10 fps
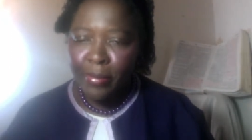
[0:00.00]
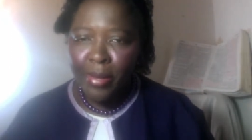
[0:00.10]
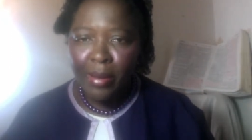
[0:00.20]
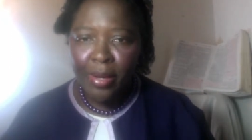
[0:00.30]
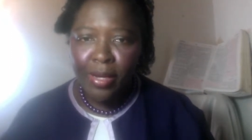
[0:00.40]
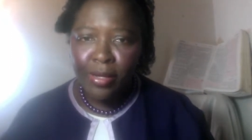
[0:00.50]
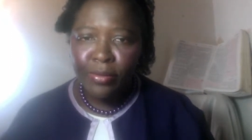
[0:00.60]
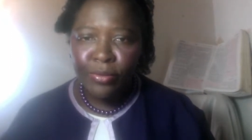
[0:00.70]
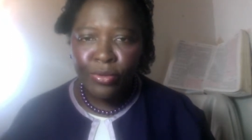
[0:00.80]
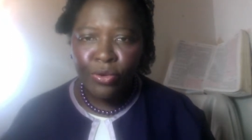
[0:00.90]
Mama,
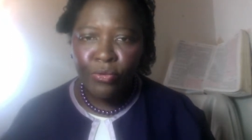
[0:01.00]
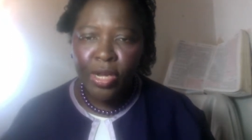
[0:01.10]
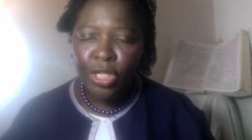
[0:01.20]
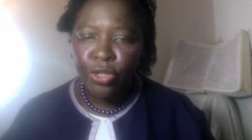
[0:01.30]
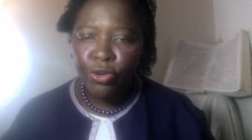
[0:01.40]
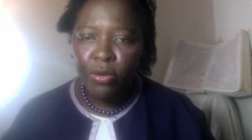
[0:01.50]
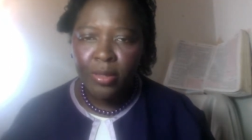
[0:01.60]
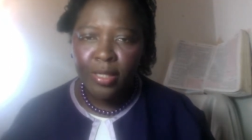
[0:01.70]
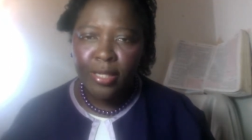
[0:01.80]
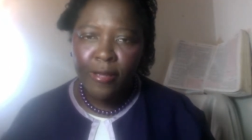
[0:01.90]
reach
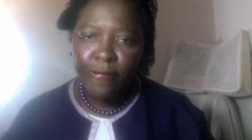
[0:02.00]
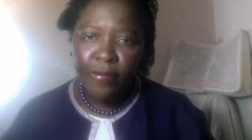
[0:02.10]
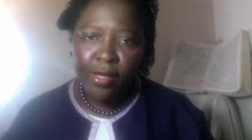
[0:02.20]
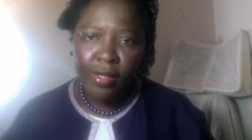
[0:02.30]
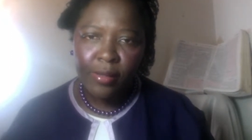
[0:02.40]
home safely